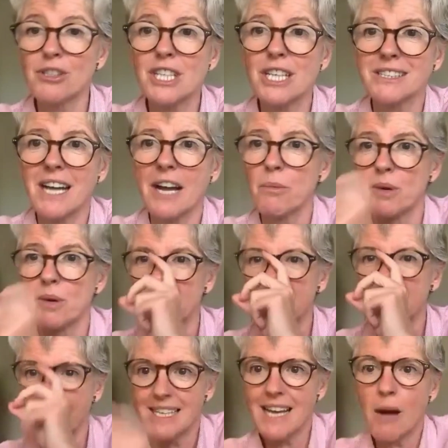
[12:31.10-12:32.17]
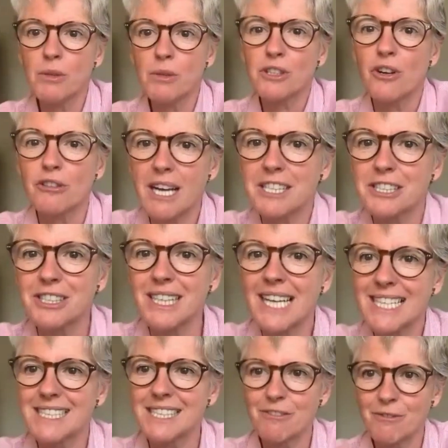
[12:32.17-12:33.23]
project I worked in, I was
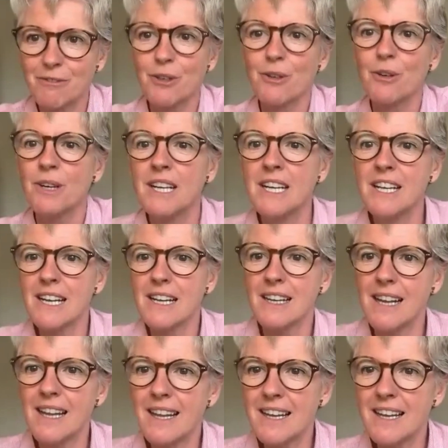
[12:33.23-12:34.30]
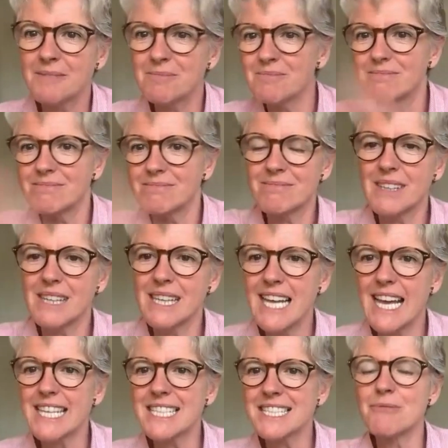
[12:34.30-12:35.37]
congratulated for
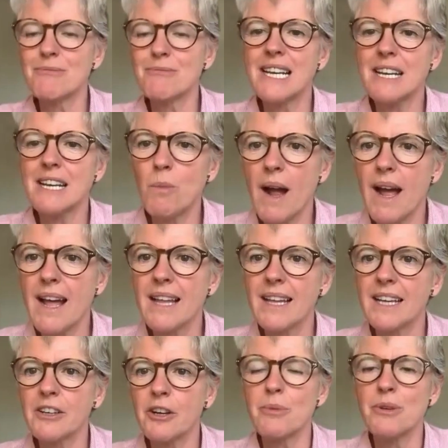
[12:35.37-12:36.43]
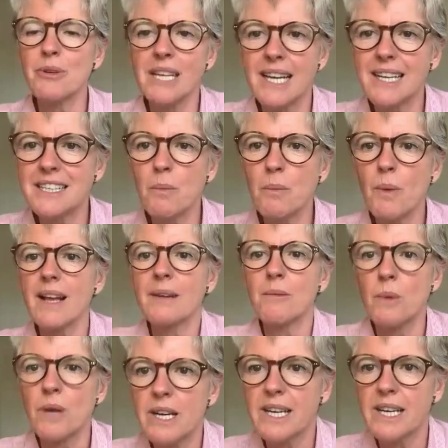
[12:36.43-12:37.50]
liaising really well and communicating
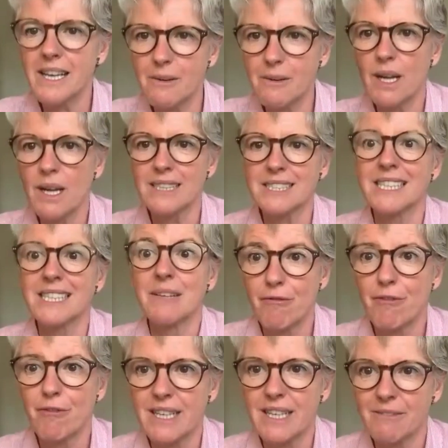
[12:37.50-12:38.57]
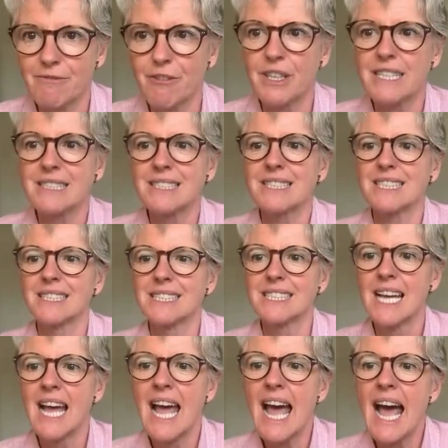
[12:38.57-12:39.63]
well and working well as a team, for
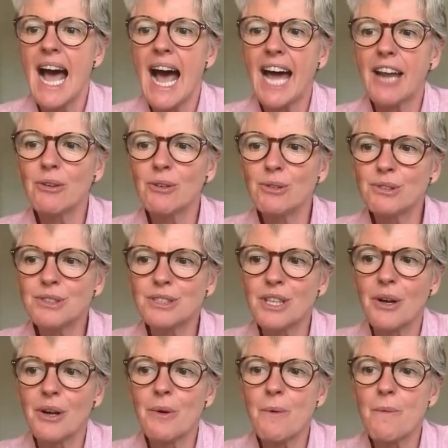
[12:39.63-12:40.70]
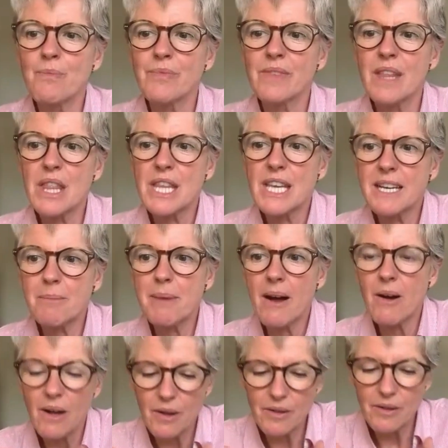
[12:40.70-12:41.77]
instance. And also think
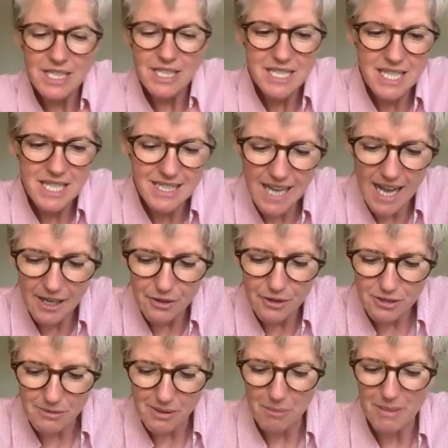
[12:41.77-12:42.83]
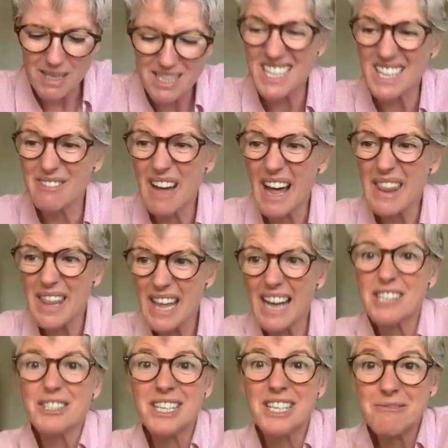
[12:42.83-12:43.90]
about these things that are good about myself. Are
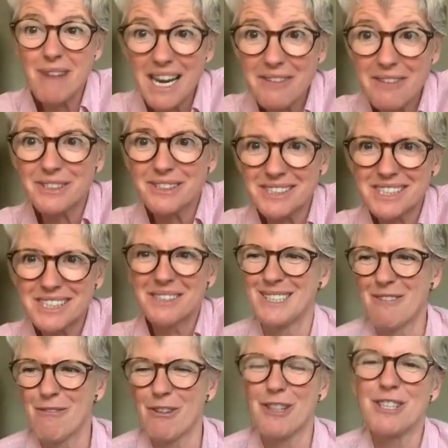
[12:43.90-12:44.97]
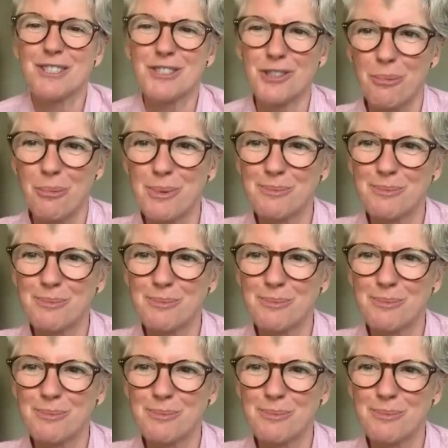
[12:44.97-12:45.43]
they actually relevant for this